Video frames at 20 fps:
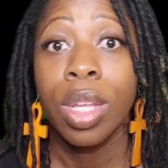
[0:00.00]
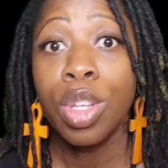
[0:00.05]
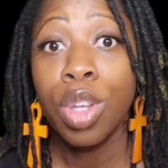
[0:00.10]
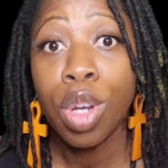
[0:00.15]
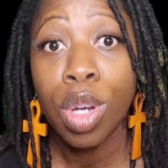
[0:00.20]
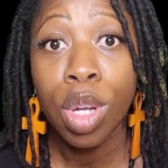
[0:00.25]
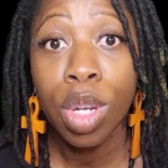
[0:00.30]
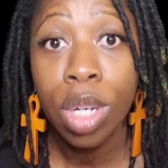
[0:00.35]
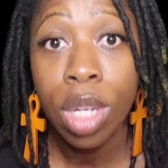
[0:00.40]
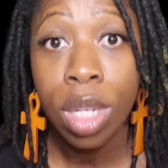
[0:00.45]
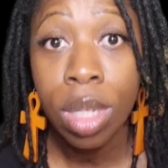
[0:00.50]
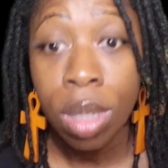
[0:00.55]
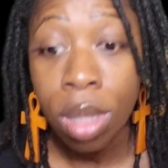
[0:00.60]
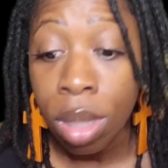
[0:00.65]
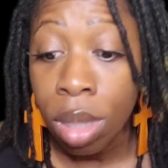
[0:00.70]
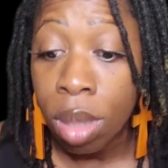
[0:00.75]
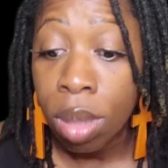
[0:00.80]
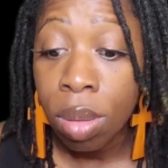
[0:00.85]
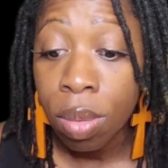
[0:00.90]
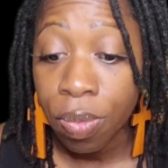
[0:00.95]
you're going to
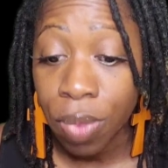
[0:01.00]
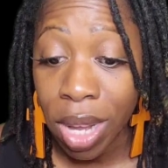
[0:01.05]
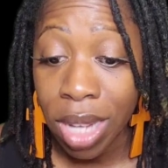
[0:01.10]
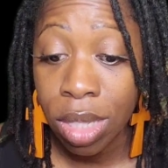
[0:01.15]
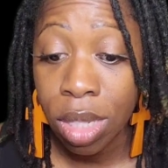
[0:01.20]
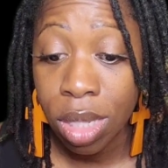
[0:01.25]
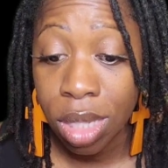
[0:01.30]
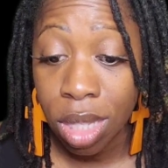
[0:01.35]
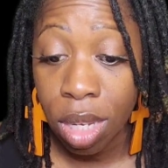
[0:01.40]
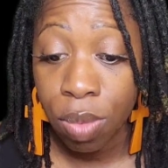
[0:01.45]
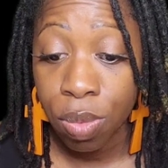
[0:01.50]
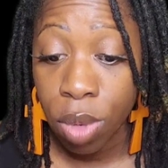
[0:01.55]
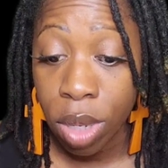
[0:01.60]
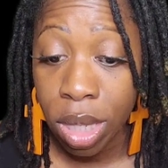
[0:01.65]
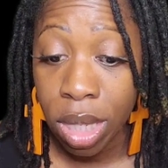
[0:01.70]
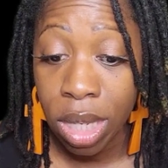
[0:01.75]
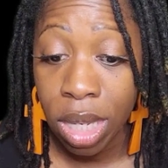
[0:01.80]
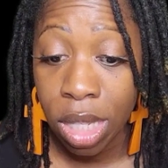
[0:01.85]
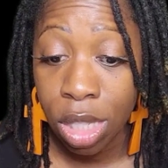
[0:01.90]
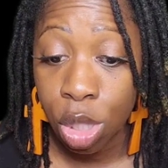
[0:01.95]
find yourself
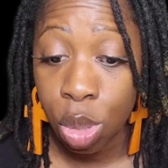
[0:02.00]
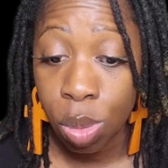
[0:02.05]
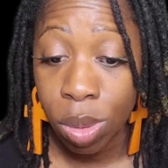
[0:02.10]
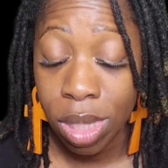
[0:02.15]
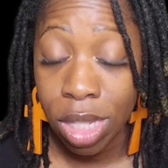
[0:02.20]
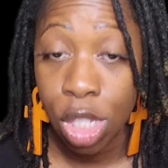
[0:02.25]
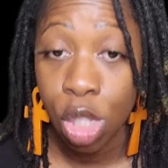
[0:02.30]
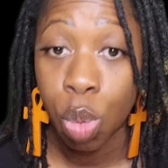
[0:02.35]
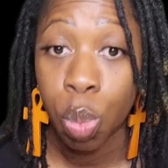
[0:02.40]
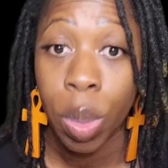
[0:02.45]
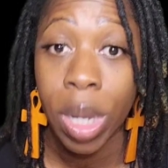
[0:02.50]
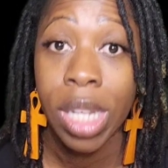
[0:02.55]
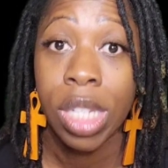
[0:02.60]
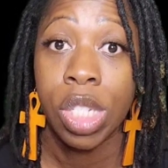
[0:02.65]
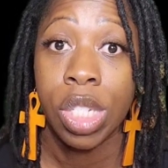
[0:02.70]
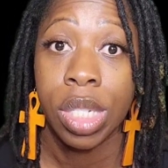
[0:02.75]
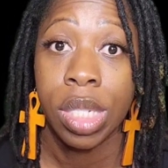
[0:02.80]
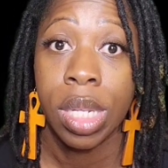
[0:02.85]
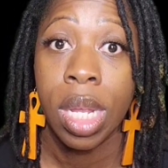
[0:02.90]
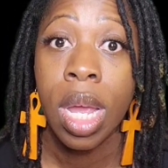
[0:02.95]
running into a
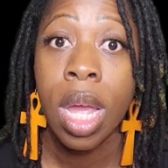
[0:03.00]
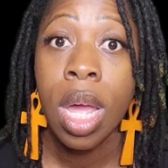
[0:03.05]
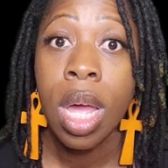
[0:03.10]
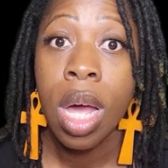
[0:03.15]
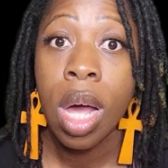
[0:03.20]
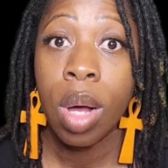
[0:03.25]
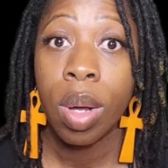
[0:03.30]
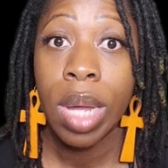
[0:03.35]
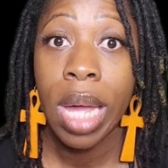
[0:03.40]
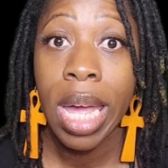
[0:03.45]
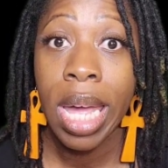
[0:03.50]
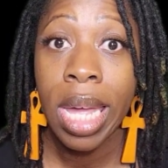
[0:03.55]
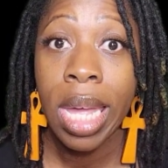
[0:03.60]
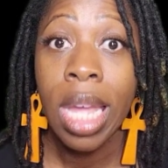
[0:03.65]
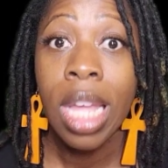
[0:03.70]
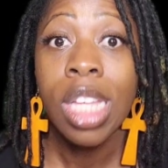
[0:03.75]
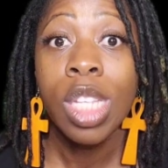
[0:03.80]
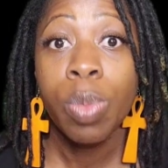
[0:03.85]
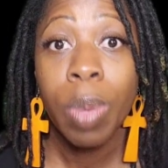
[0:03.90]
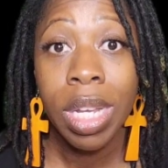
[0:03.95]
situation, okay?
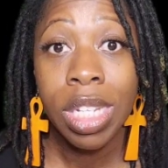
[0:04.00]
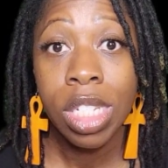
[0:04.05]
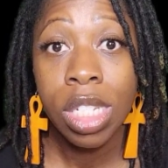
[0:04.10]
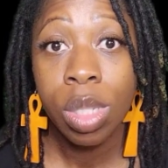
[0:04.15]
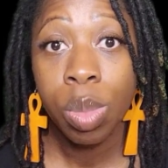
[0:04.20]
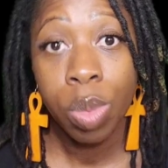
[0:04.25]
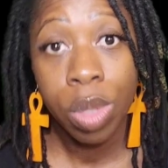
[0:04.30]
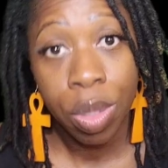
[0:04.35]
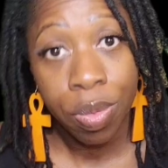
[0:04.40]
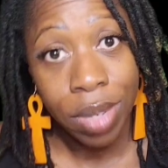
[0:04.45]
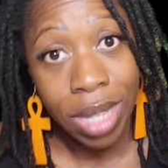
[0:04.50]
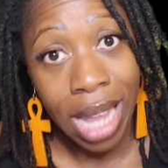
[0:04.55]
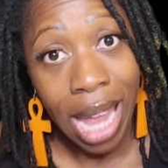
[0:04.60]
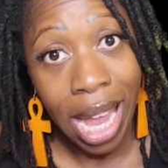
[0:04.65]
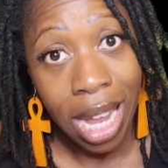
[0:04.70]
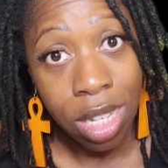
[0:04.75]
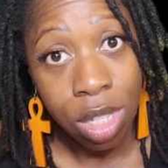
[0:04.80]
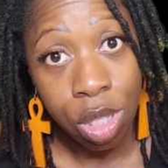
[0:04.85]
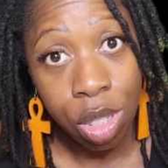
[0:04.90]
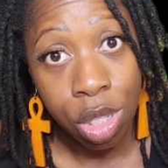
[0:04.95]
Especially with the
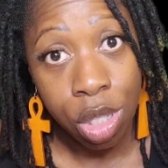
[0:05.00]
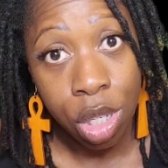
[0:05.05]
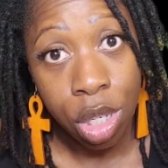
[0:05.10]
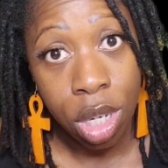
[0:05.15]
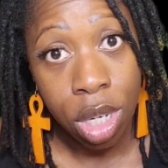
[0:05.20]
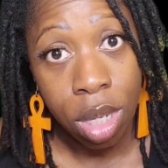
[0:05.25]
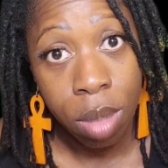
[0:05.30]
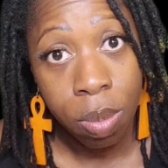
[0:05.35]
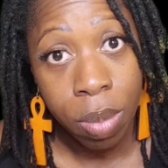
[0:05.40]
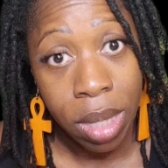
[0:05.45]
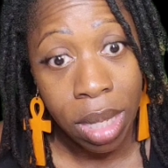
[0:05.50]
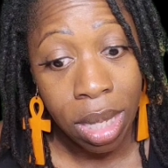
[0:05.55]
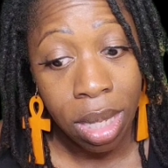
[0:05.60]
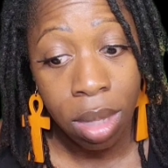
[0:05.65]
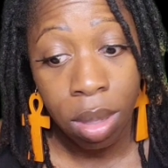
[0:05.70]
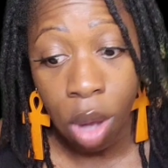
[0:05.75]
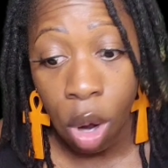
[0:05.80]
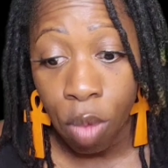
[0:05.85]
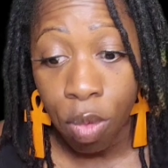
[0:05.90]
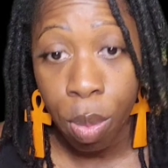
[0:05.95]
relaxer, you're going to
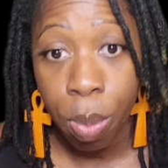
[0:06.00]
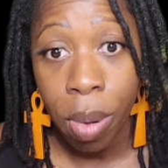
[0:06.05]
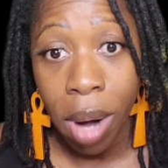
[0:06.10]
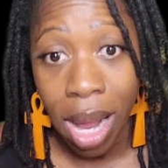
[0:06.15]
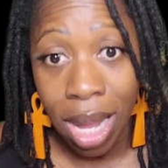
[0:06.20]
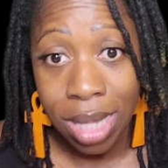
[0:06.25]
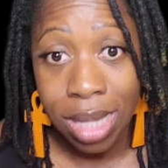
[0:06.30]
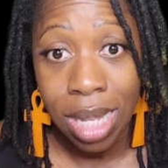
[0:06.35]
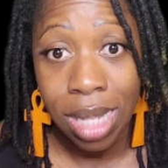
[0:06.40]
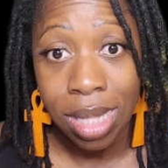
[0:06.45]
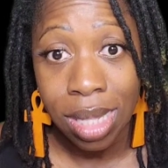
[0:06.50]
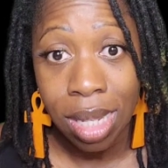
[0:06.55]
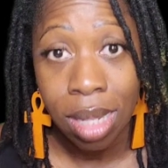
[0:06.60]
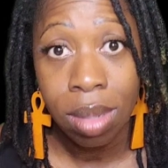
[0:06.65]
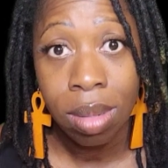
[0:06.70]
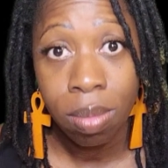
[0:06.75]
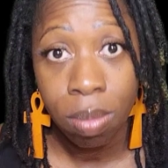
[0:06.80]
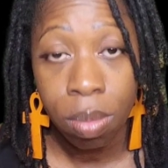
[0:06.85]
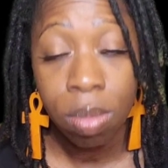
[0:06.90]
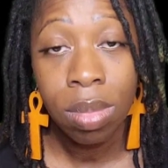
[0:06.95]
be over
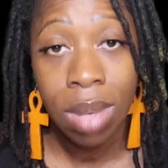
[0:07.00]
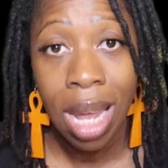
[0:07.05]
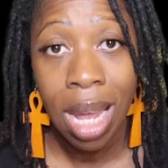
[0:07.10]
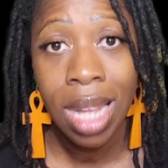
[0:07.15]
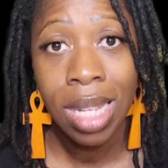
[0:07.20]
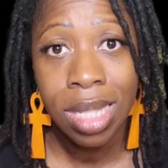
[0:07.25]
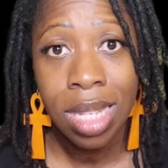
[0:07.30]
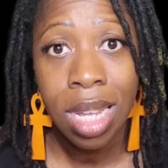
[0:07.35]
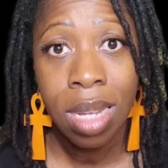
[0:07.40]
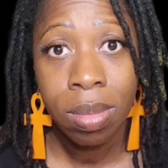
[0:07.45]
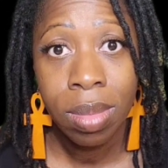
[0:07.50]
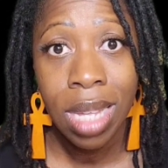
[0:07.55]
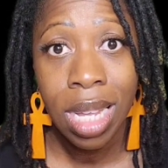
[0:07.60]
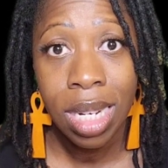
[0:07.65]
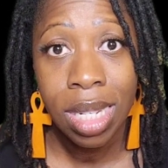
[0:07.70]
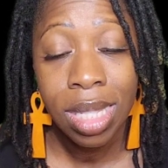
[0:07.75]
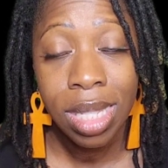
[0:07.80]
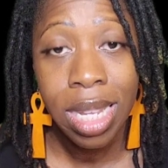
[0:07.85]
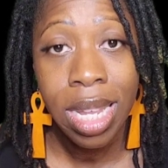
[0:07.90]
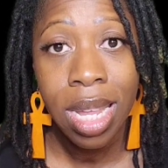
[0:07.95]
processing 9 times
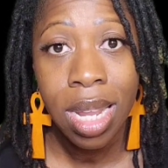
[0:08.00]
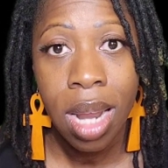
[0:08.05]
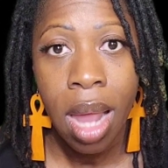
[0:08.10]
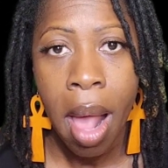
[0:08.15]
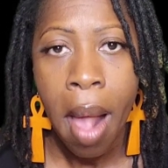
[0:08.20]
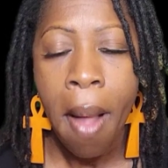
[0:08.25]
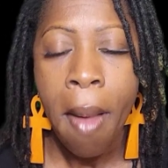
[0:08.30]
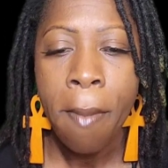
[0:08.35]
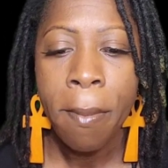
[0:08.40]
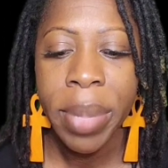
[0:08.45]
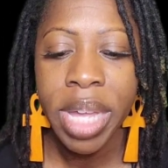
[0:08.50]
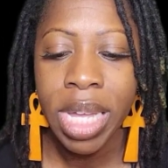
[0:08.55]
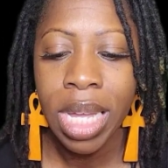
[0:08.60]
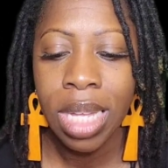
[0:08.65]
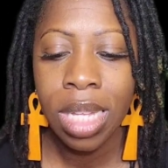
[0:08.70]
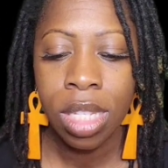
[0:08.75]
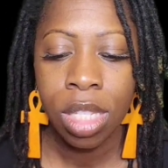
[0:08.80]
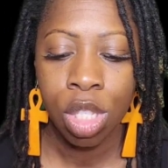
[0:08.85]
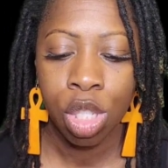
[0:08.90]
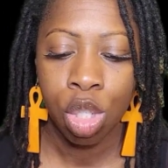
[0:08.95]
out of 10
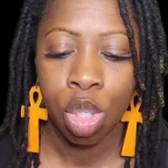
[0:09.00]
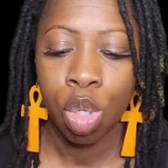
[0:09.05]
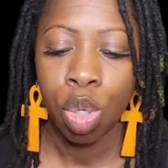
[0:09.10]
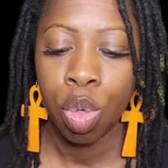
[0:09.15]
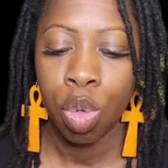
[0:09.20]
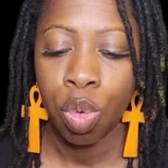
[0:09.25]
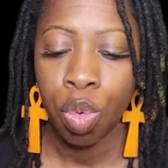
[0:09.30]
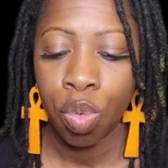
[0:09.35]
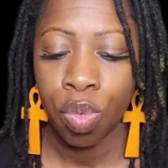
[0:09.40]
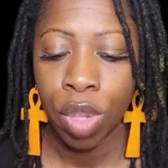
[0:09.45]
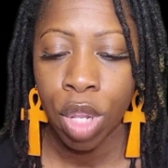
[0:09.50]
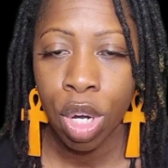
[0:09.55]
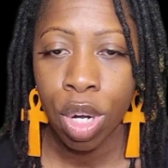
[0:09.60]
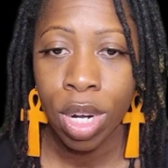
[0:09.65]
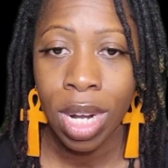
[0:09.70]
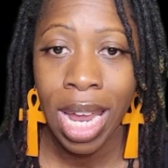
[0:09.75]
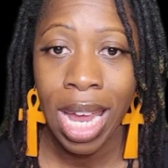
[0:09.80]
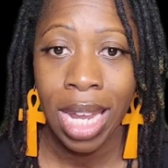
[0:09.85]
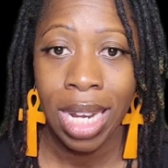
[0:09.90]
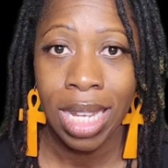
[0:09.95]
because you
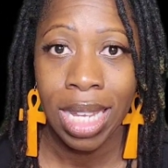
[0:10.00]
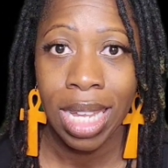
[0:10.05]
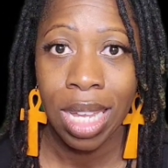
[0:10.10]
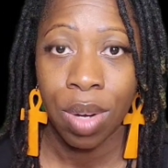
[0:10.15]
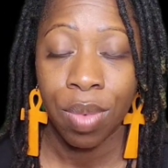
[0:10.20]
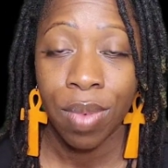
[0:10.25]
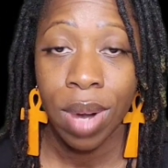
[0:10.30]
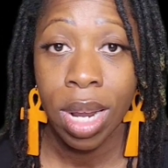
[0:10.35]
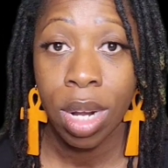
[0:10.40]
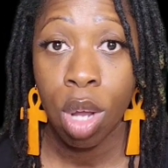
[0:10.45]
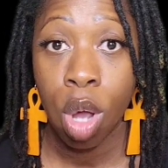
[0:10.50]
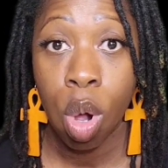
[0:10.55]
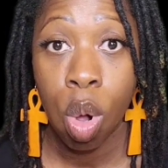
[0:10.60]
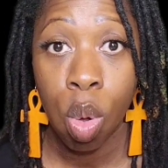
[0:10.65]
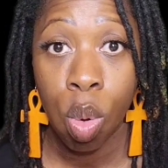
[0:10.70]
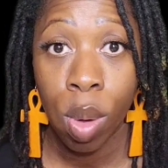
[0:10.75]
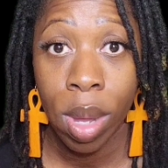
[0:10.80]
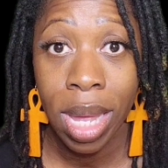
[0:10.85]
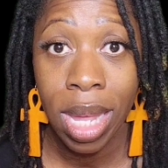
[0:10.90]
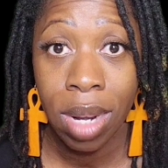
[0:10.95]
learn how to get around a
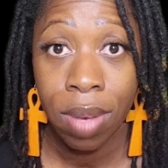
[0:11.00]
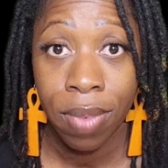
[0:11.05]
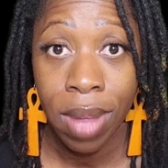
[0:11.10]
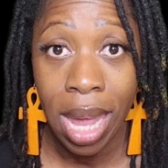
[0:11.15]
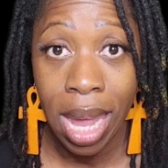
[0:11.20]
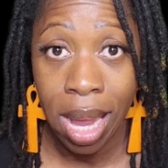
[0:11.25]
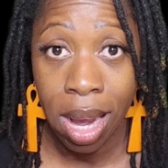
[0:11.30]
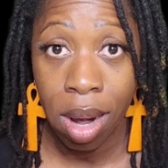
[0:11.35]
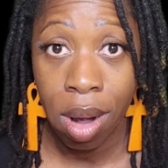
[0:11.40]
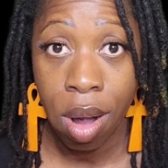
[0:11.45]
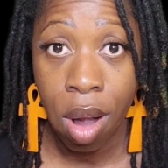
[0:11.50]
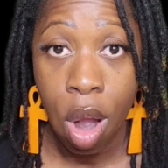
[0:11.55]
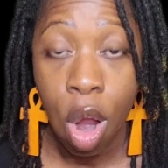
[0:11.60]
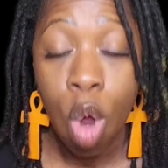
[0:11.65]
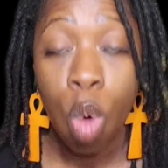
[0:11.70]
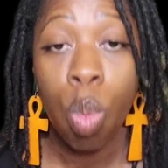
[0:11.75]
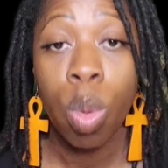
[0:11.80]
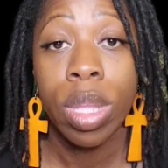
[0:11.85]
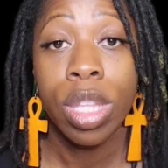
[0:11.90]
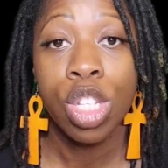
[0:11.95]
whole head of hair
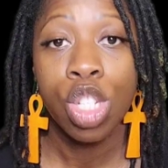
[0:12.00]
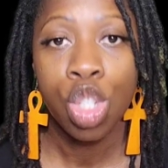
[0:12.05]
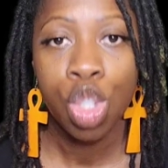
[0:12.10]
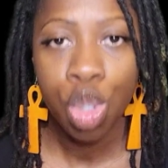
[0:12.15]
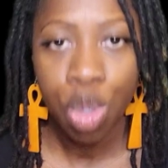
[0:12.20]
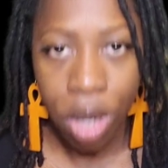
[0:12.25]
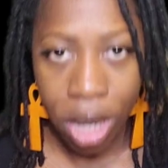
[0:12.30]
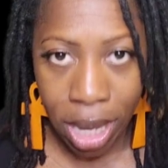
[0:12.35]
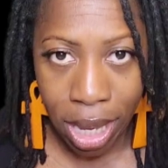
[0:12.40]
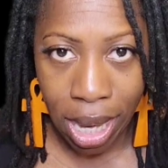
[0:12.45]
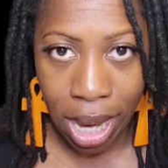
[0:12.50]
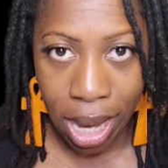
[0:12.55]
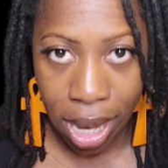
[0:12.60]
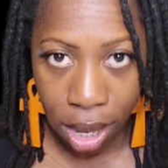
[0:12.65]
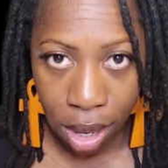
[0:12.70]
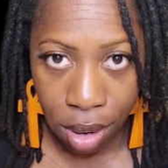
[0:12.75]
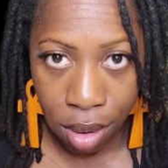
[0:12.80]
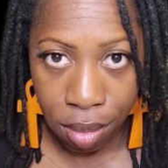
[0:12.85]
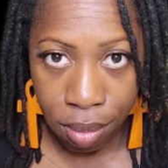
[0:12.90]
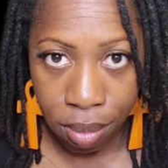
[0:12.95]
with straight
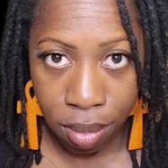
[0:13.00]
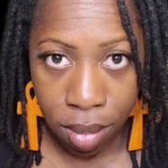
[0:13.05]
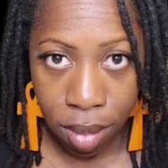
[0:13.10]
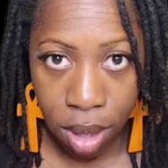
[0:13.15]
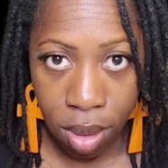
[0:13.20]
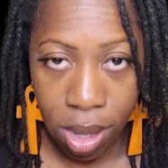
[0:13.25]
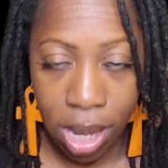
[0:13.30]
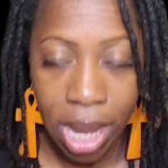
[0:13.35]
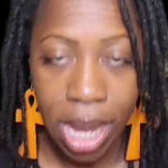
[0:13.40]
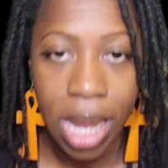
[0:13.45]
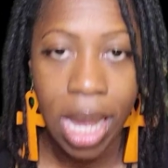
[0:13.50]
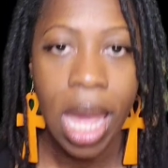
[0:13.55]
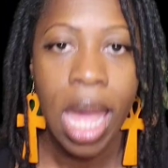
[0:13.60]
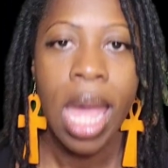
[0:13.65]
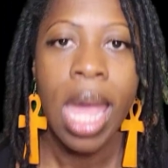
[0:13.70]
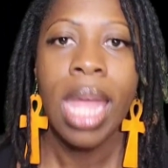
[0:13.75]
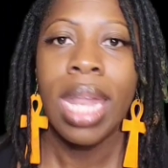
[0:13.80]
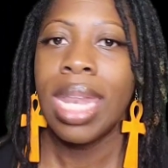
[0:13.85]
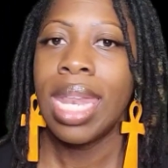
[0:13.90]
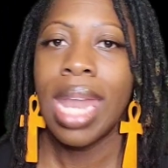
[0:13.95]
hair, okay?
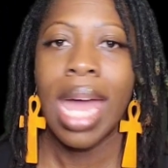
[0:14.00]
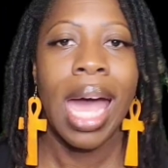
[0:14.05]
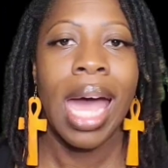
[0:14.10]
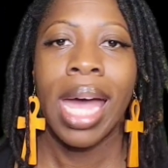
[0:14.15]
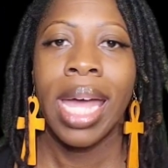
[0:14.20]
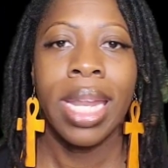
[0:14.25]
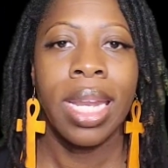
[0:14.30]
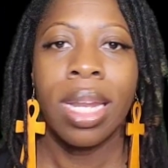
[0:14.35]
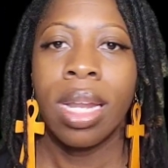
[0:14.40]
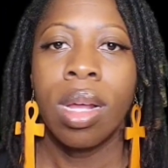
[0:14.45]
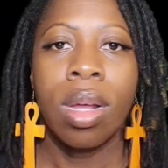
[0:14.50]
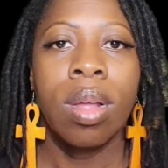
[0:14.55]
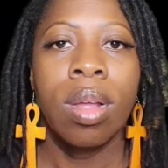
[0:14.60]
Not